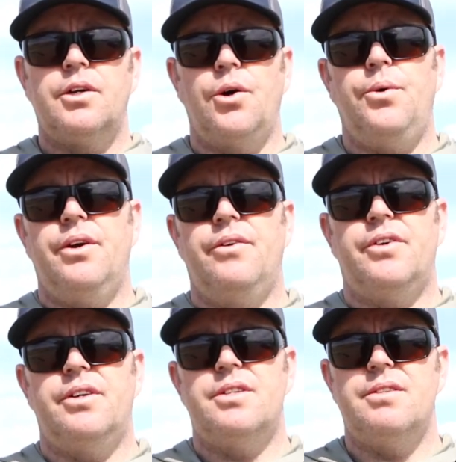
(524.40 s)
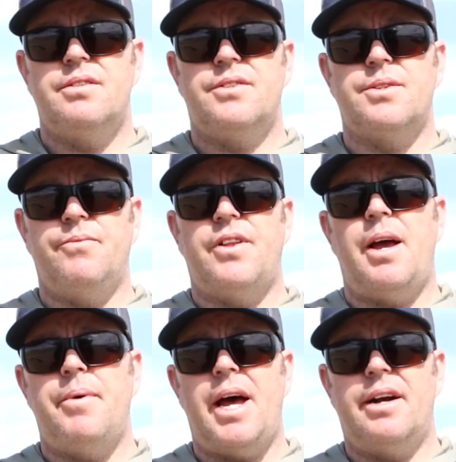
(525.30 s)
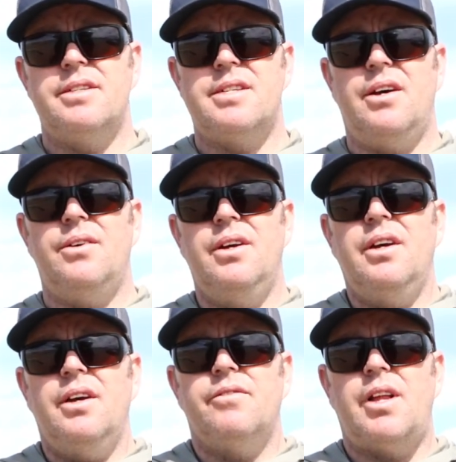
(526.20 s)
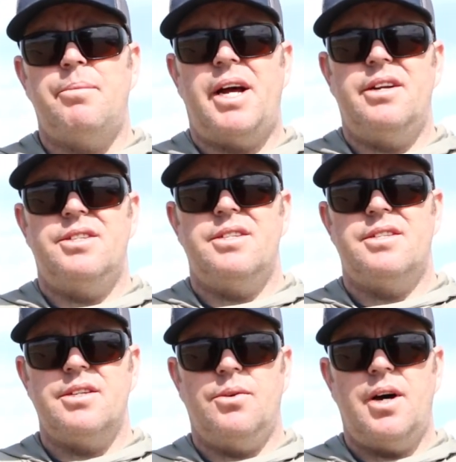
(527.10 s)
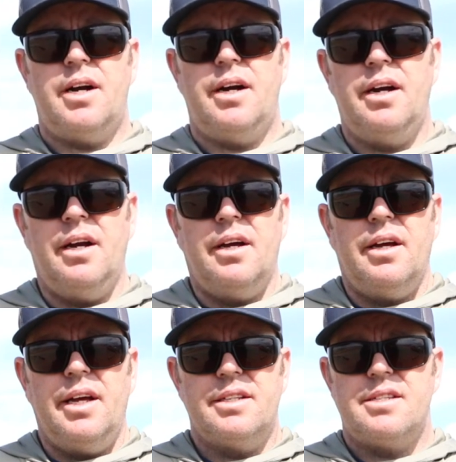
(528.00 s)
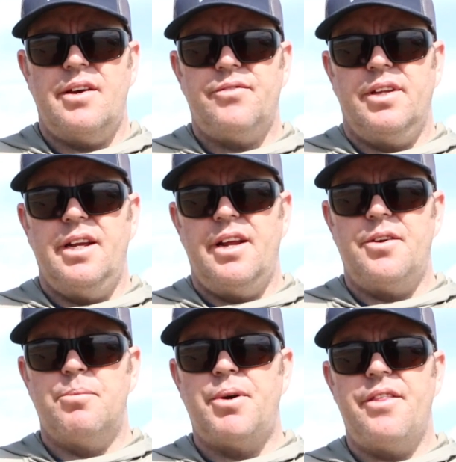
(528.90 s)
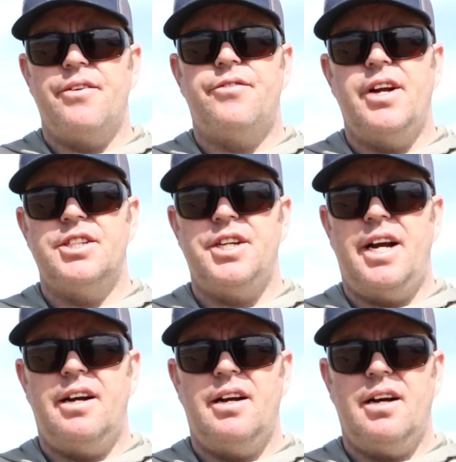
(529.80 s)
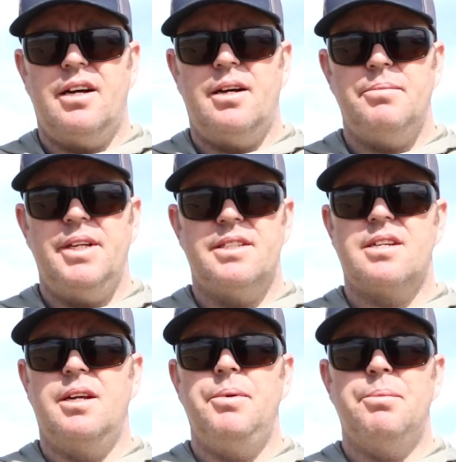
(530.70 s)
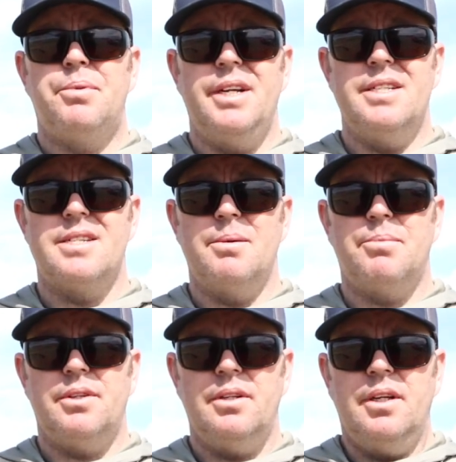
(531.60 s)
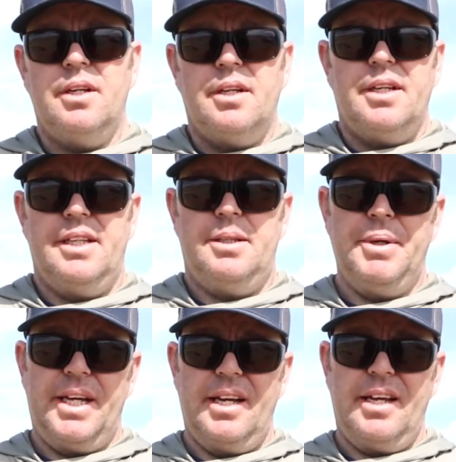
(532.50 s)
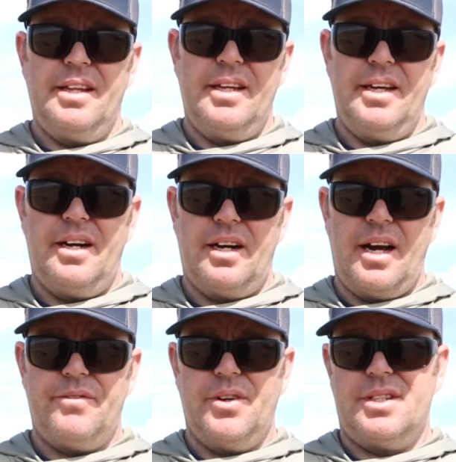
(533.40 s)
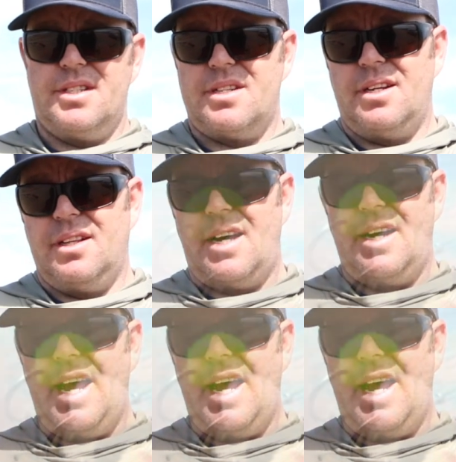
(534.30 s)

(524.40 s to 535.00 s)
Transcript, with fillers: Going over some fly patterns. Now, fly patterns in still water, it's definitely another breath of fresh air. It's going to be pretty simple. At the beginning of the year, I focus on a lot